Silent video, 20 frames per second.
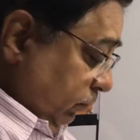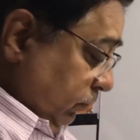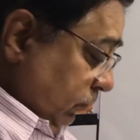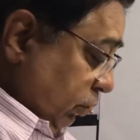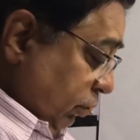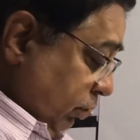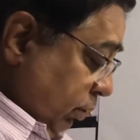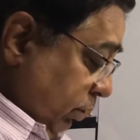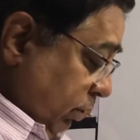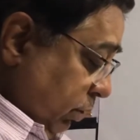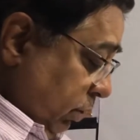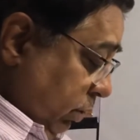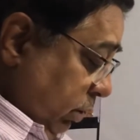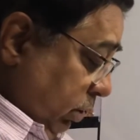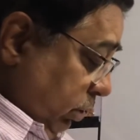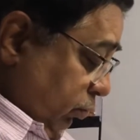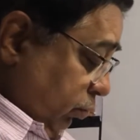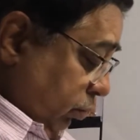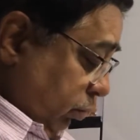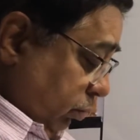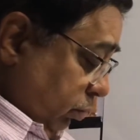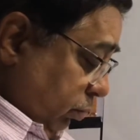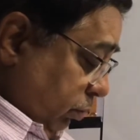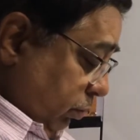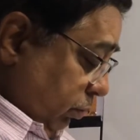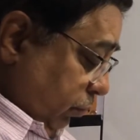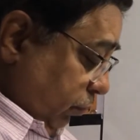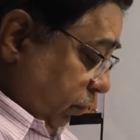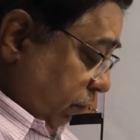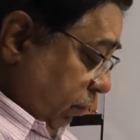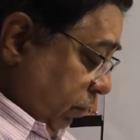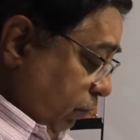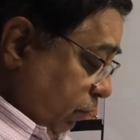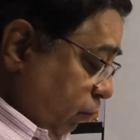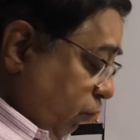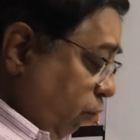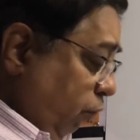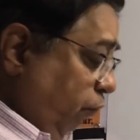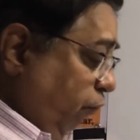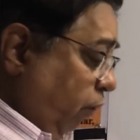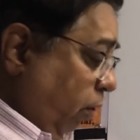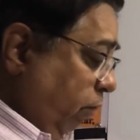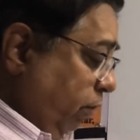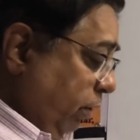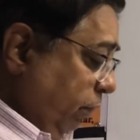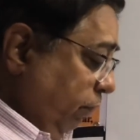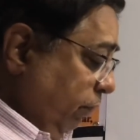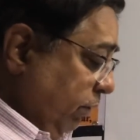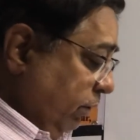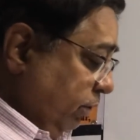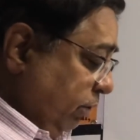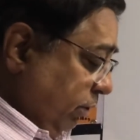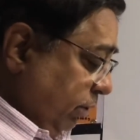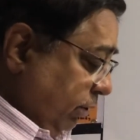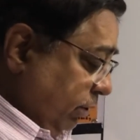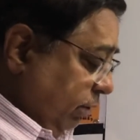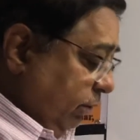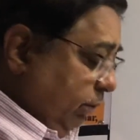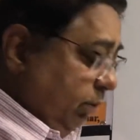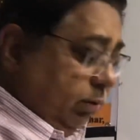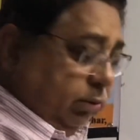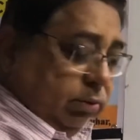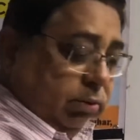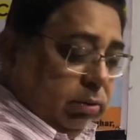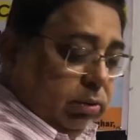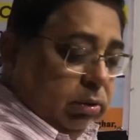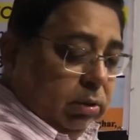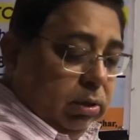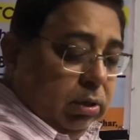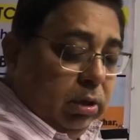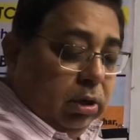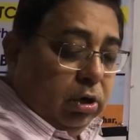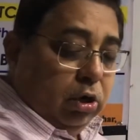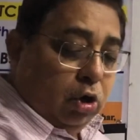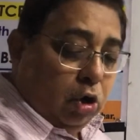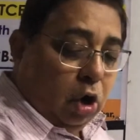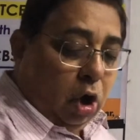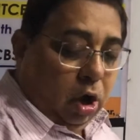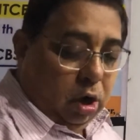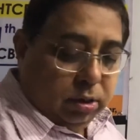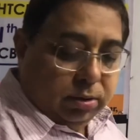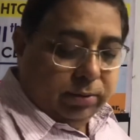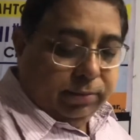So we will move forward with certain law.